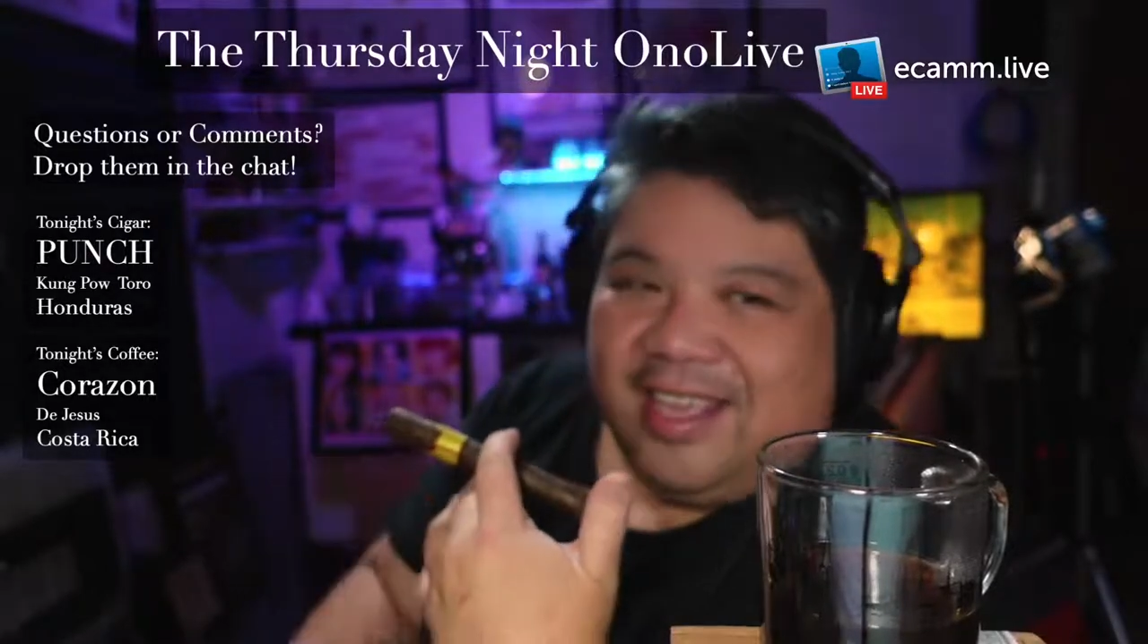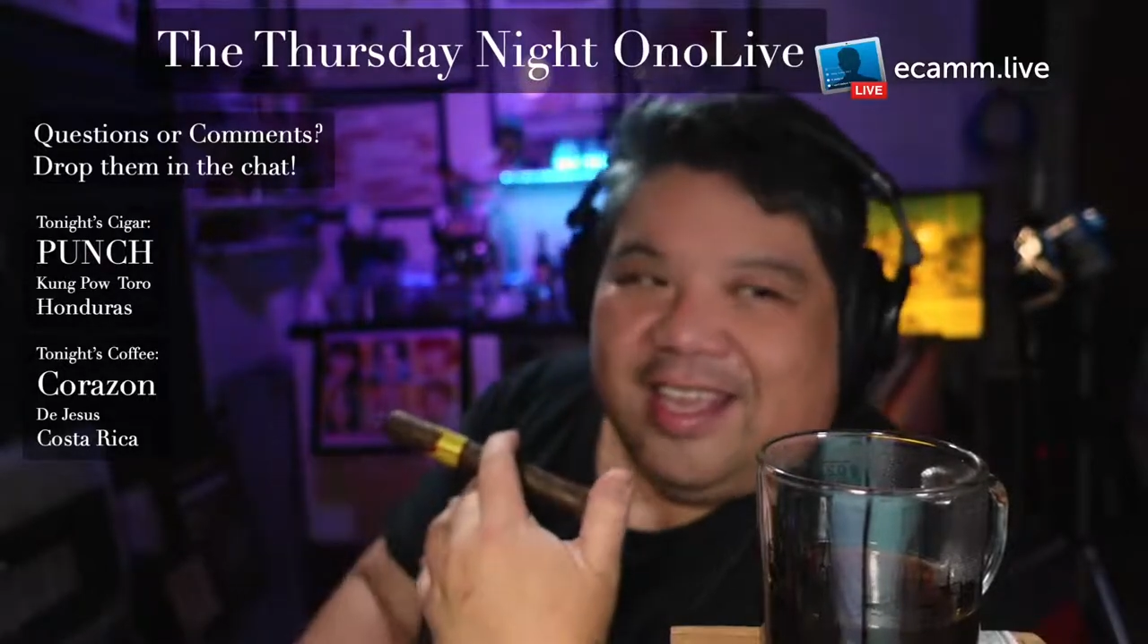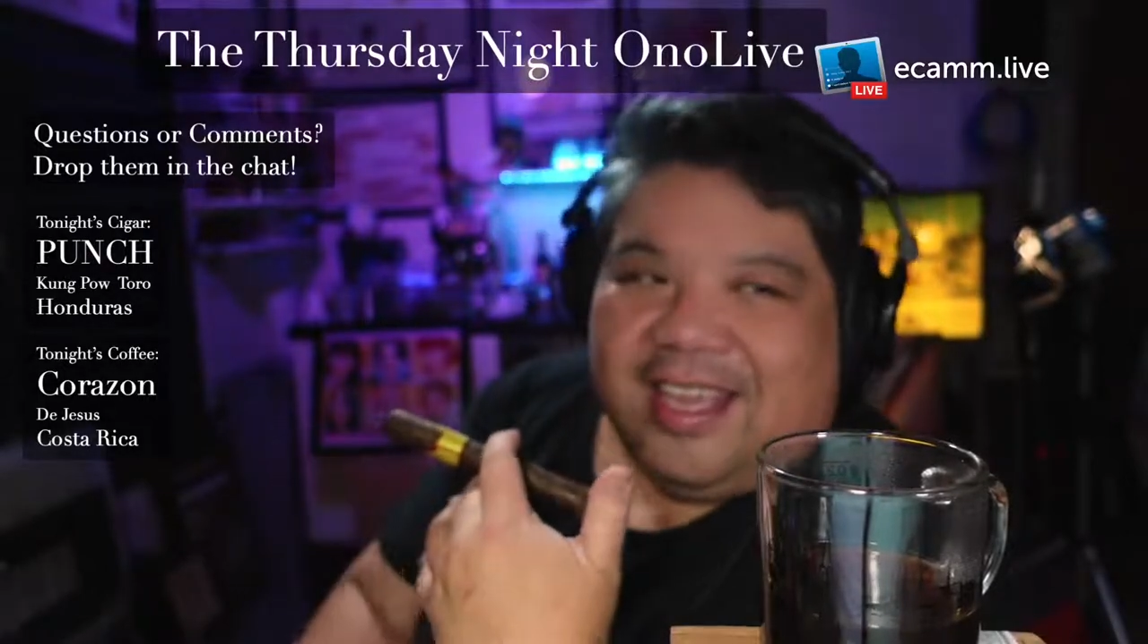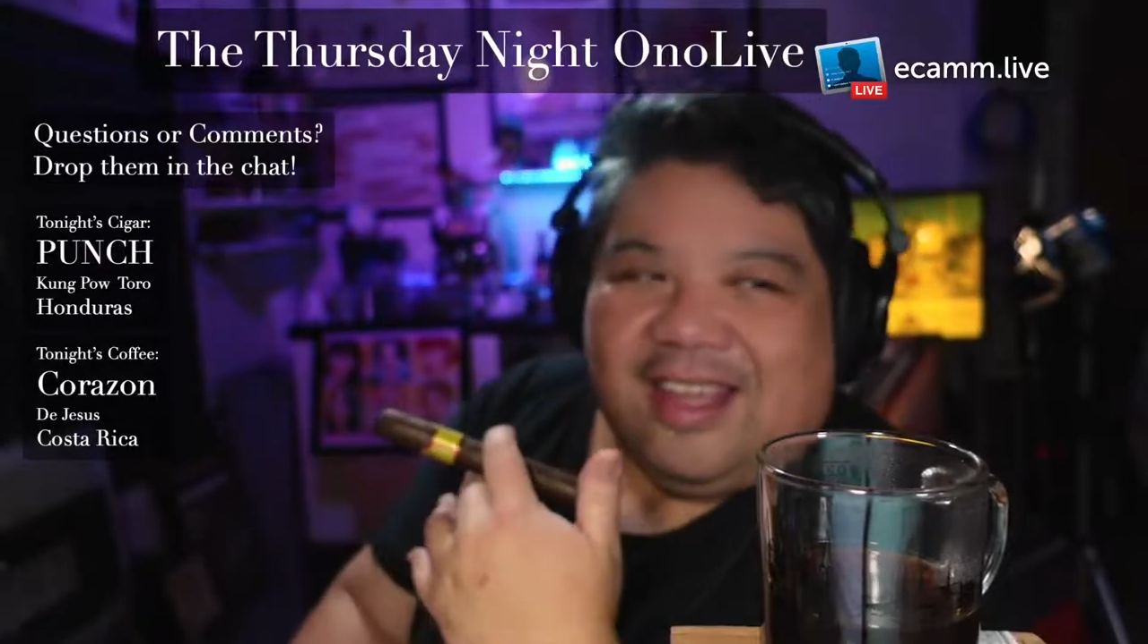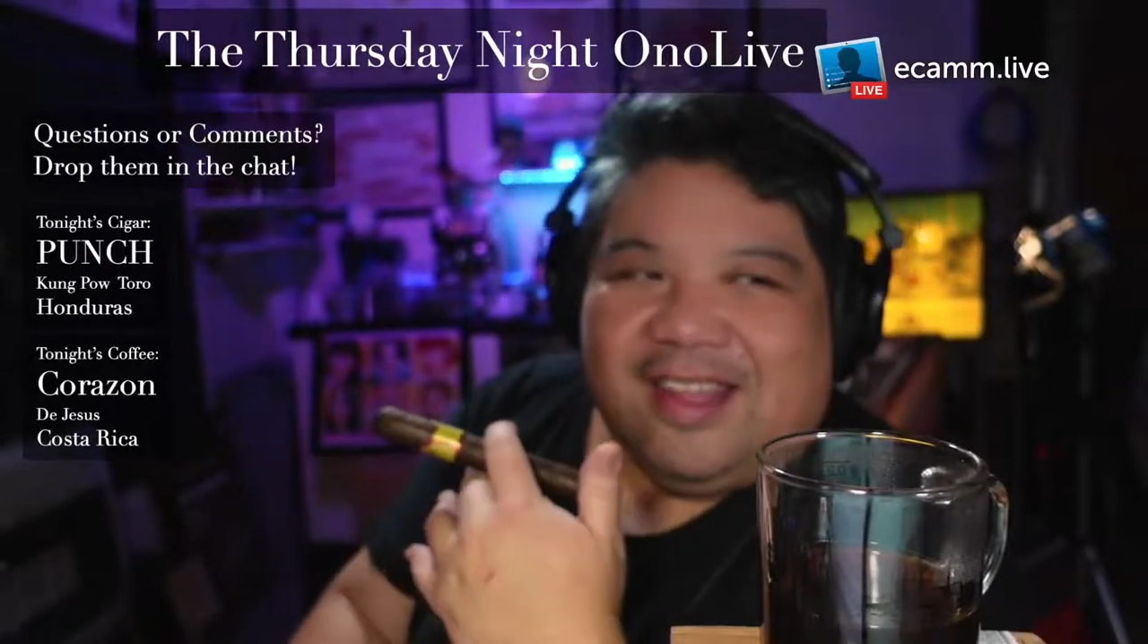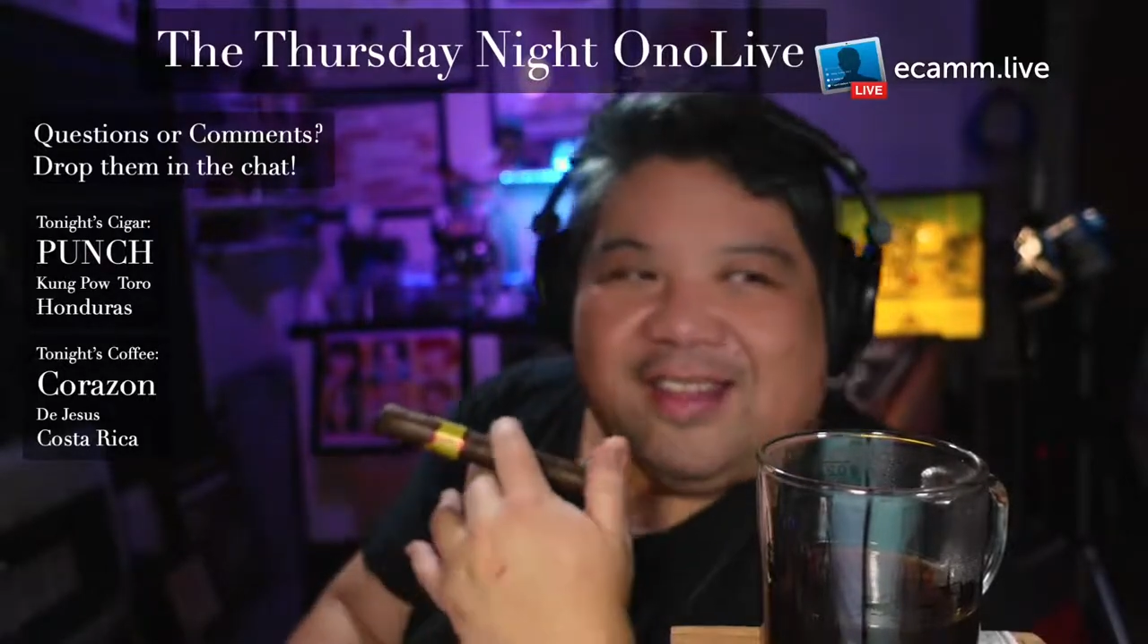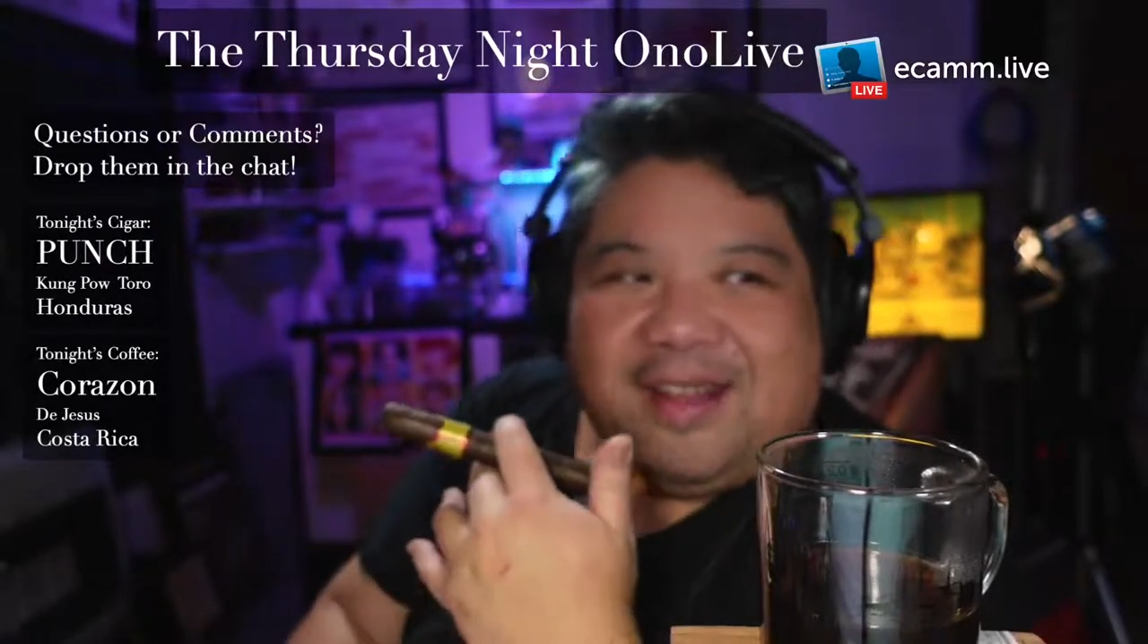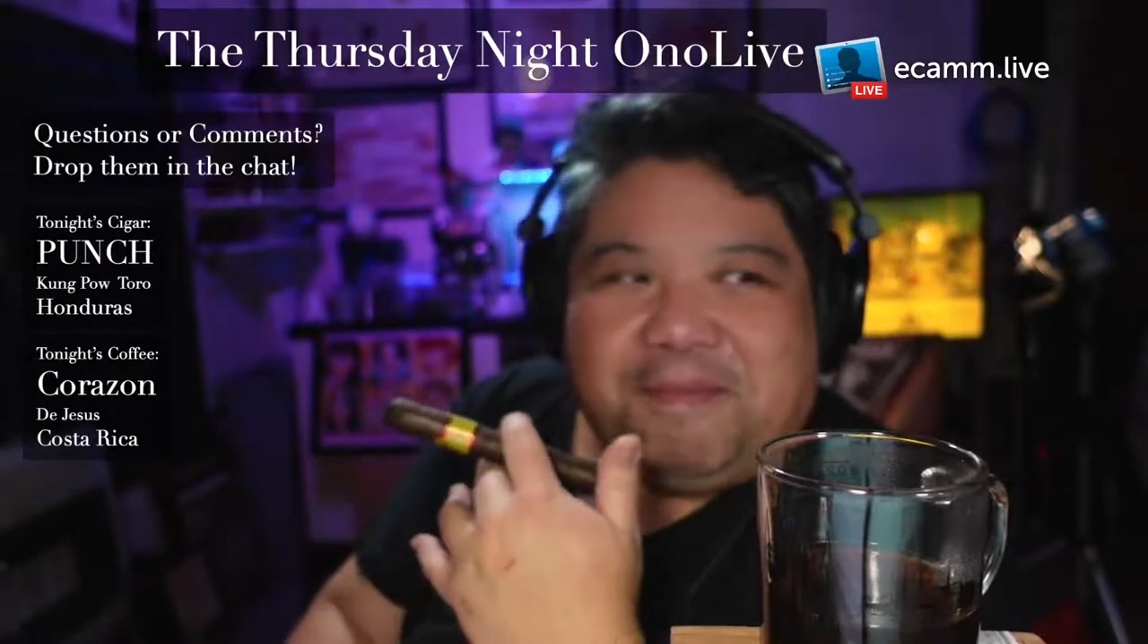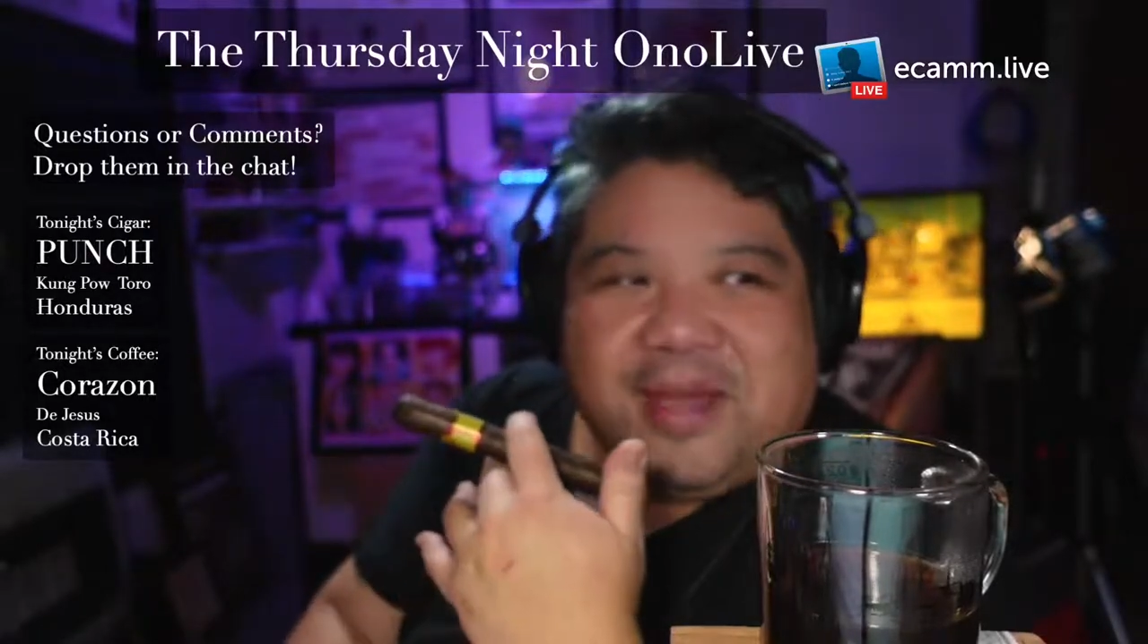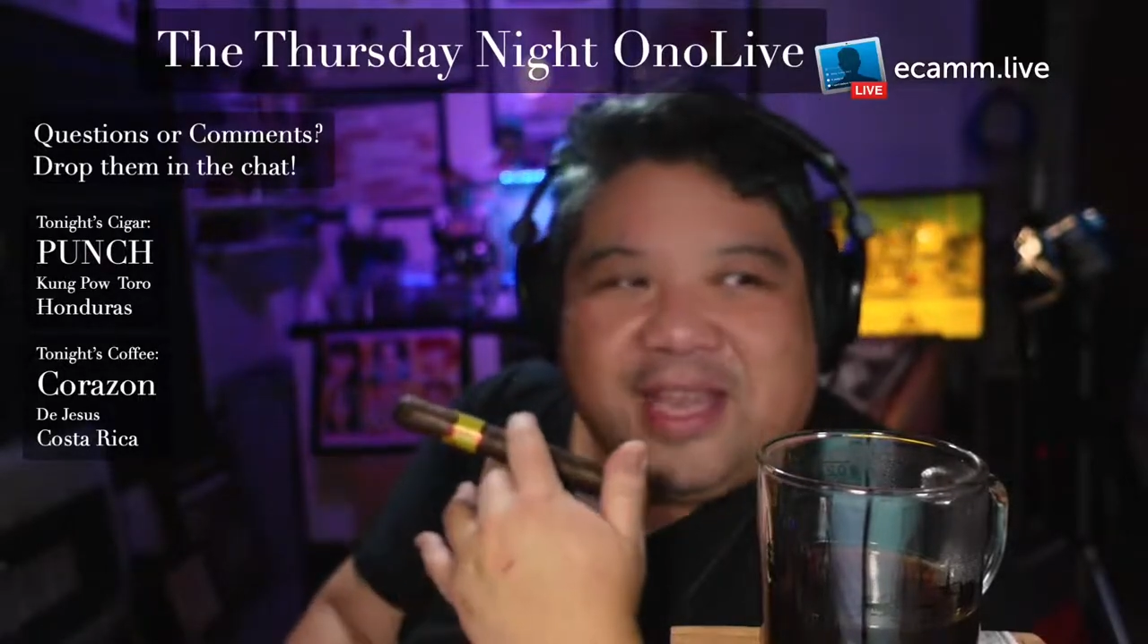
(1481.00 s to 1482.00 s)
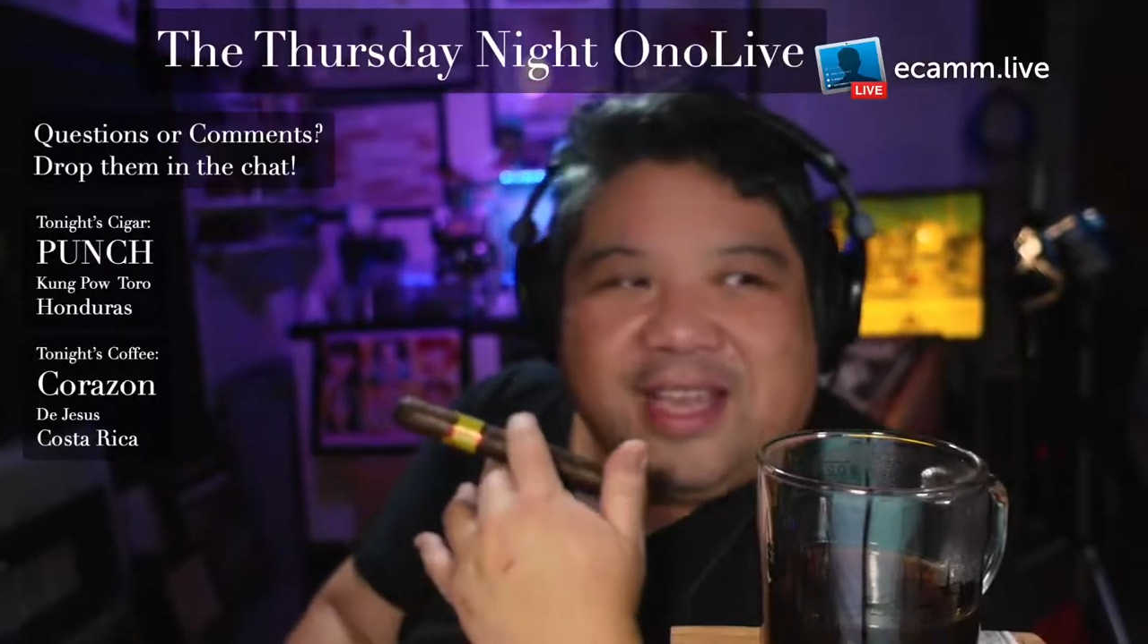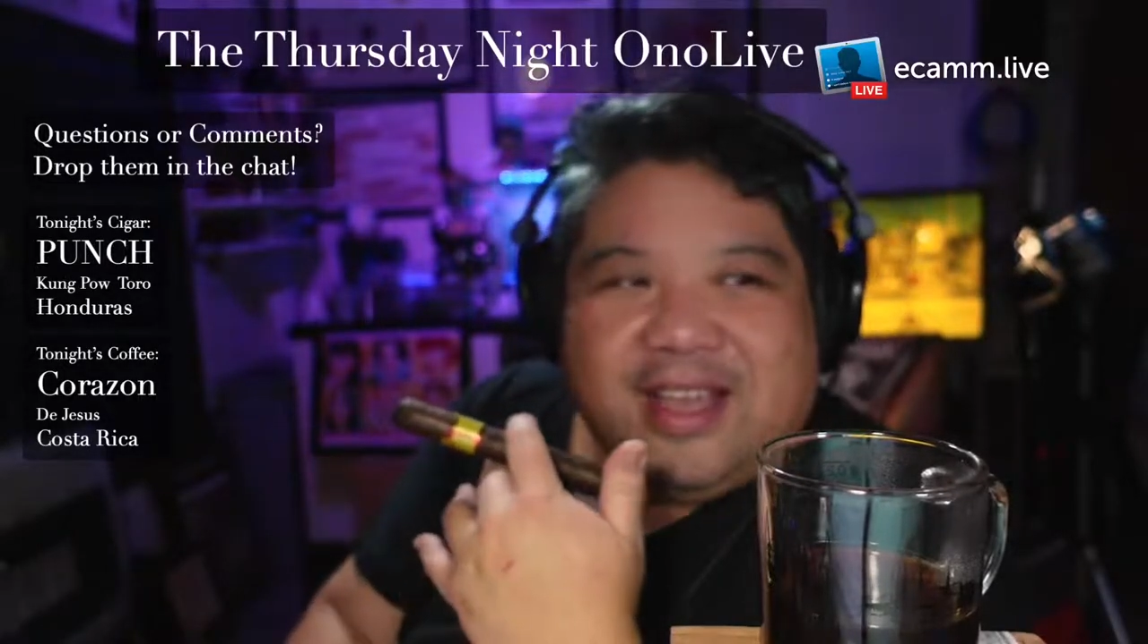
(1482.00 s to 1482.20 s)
is a big,